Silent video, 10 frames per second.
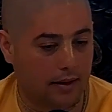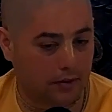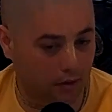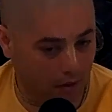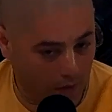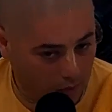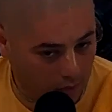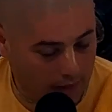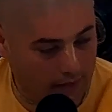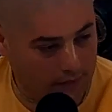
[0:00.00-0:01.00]
in their own
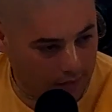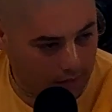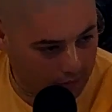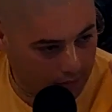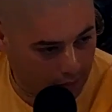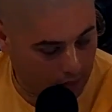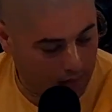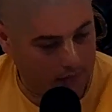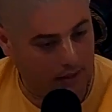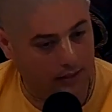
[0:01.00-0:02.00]
ways, and like we are
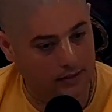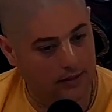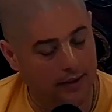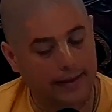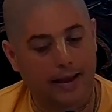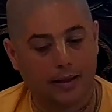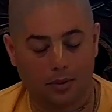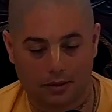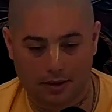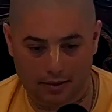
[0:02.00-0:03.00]
discussing, they can't
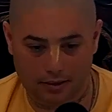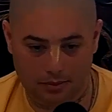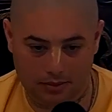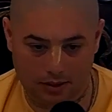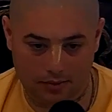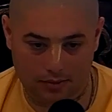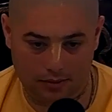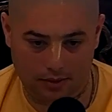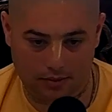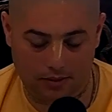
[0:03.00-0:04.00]
protect
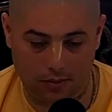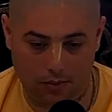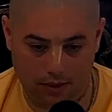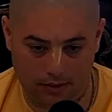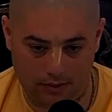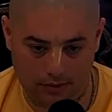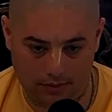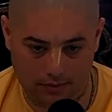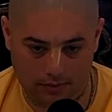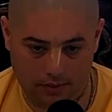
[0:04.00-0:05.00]
themselves in some ways.
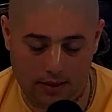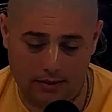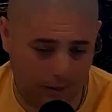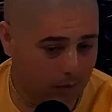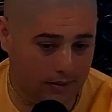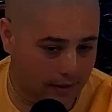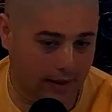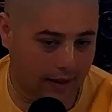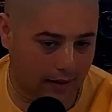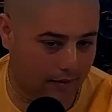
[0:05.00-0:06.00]
In some ways they
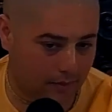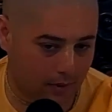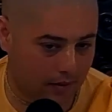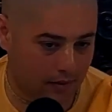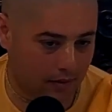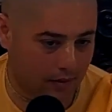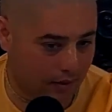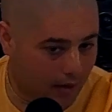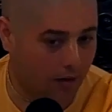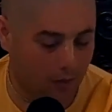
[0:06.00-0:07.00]
can, but
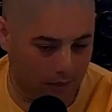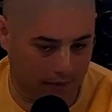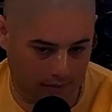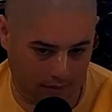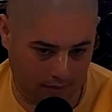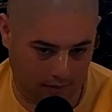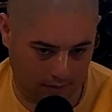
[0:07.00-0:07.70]
not in all ways.